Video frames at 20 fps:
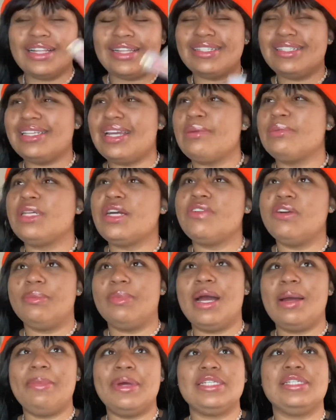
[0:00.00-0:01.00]
at the same time,
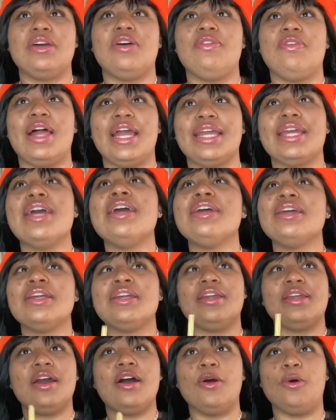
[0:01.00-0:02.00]
remind myself like,
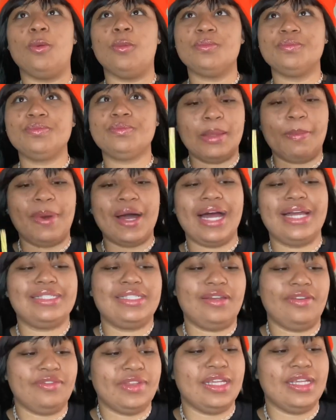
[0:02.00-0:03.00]
yo, the
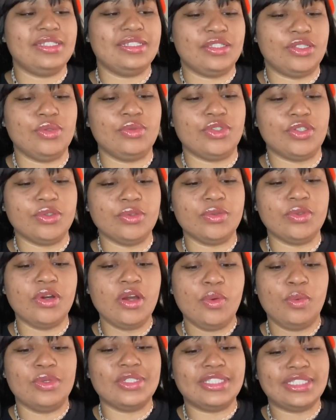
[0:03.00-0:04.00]
positive things that you
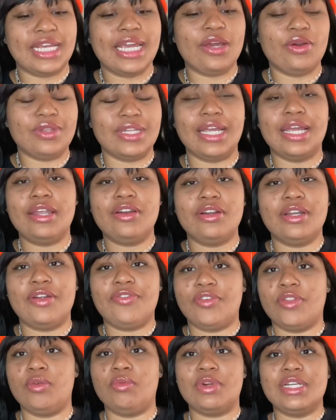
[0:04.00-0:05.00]
do will stay on the internet
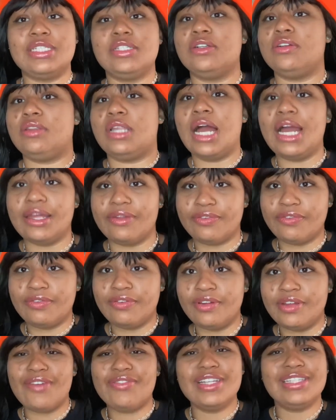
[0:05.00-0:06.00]
for the rest of your
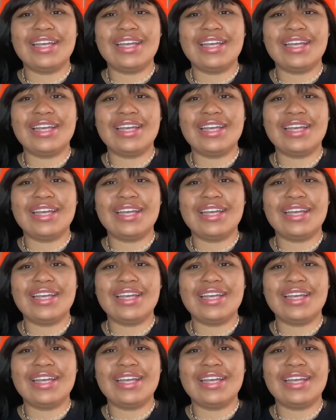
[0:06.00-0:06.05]
life. Every